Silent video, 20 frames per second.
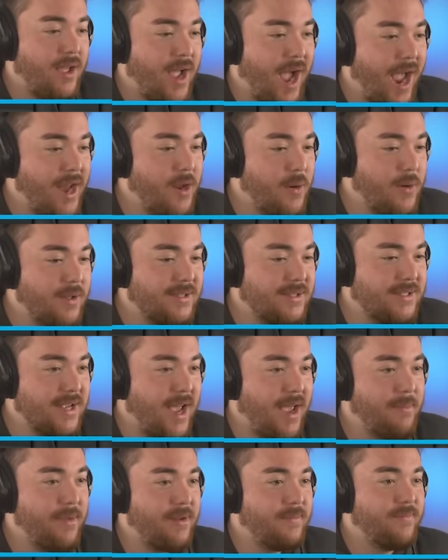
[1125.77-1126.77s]
I know it's
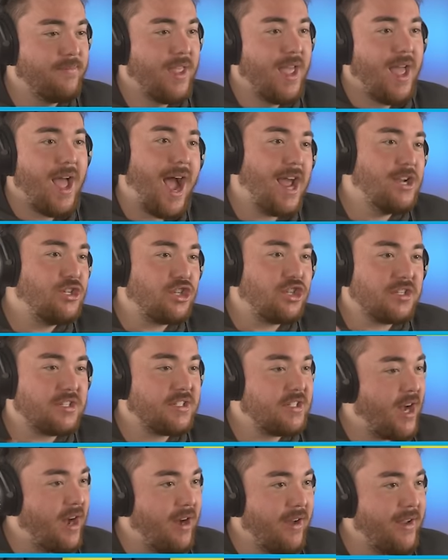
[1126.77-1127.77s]
Simon. I
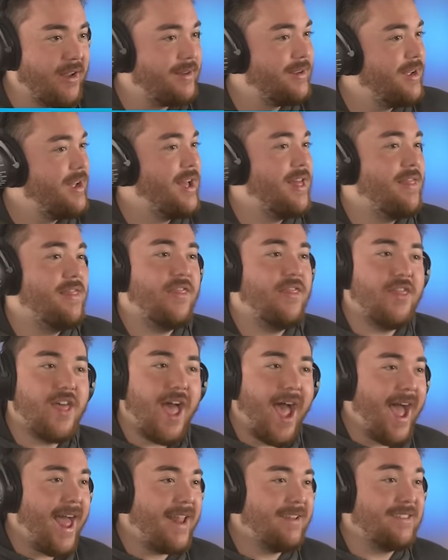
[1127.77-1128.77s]
just saw it.
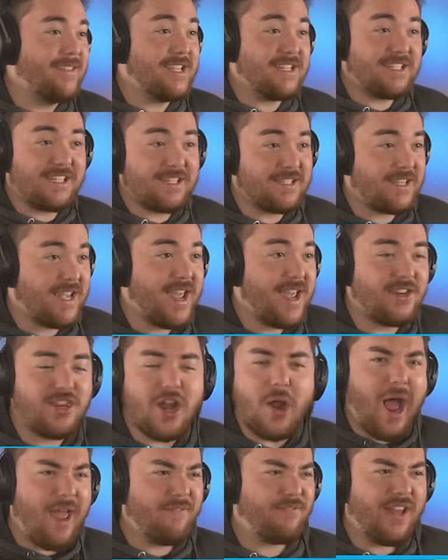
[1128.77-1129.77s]
That, this is it. You
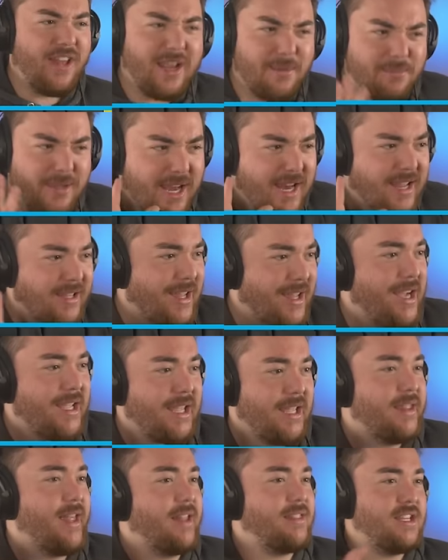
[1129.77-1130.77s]
know, I feel like I'm getting
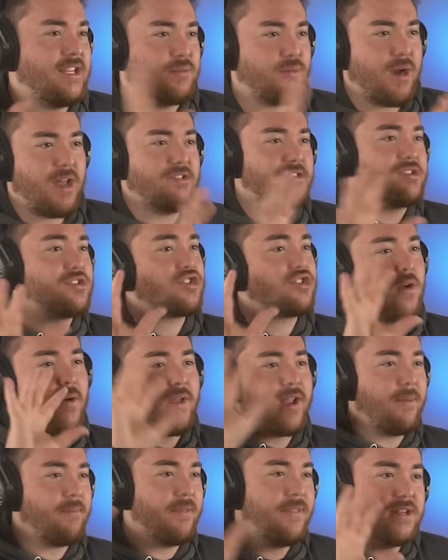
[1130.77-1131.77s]
lucky that these prizes are
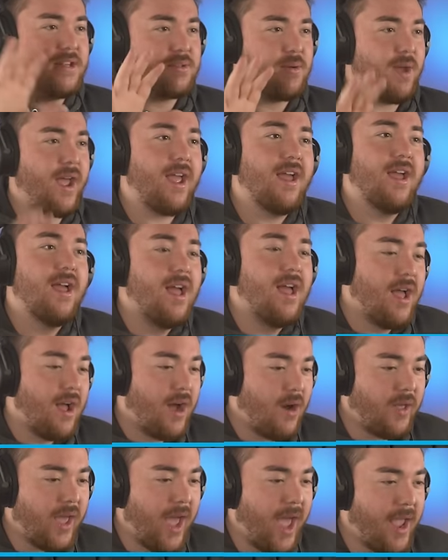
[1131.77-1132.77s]
showing up in this way.
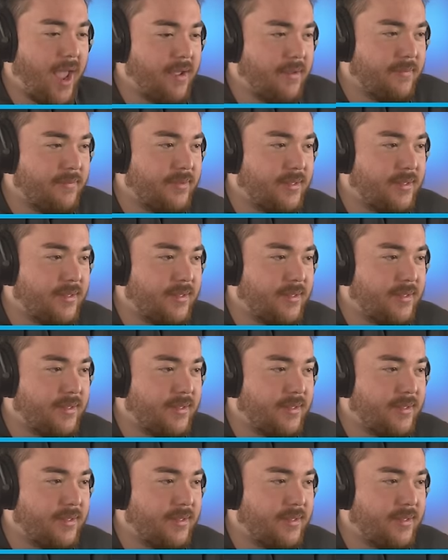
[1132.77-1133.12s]
Okay.